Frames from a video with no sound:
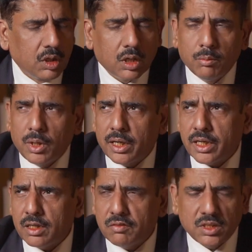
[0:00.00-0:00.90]
a
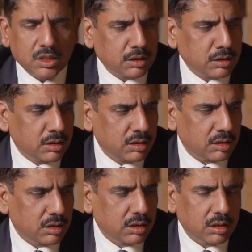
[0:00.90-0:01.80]
market which
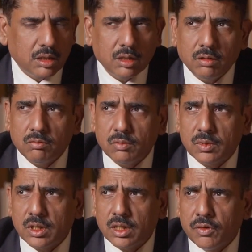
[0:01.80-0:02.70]
uh,
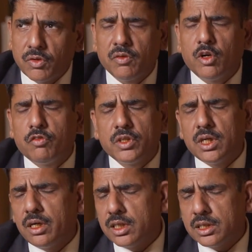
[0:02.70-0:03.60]
everyone of us
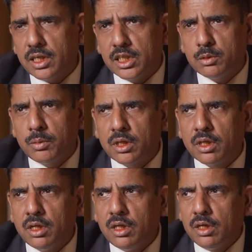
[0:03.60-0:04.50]
understands, but
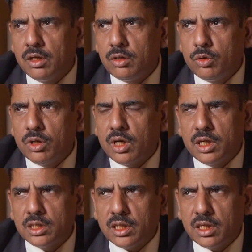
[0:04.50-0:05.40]
don't
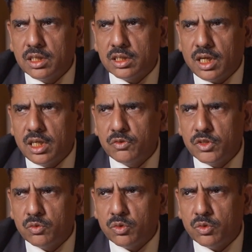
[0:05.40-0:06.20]
understand the challenge which